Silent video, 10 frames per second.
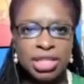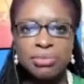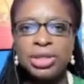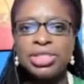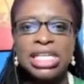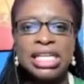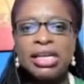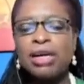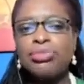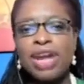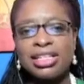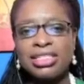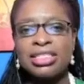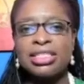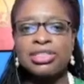about illegal conduct
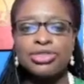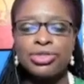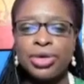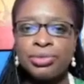practices and so on.